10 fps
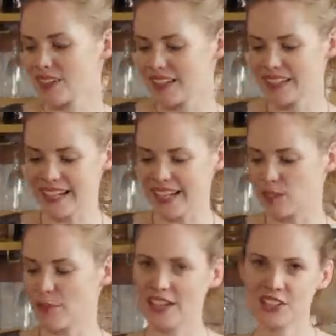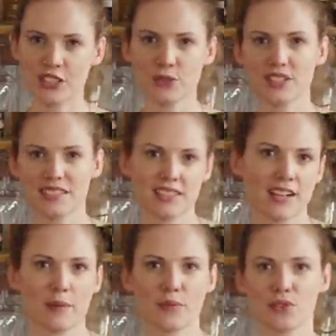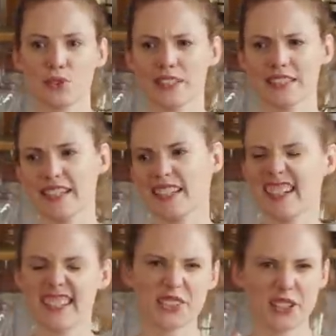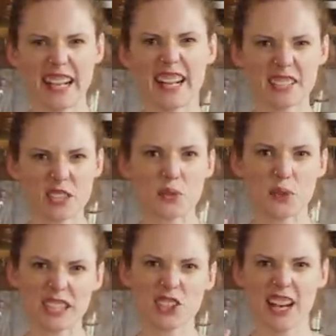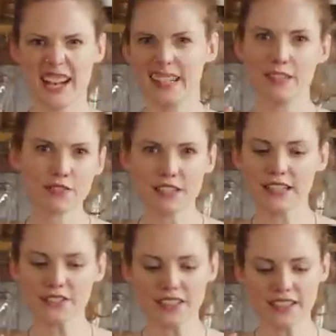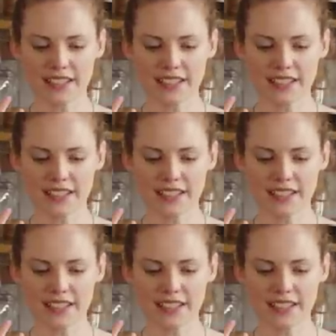And again, the maraschino doesn't come through as like a, you know, a kind of sweet cherry flavor.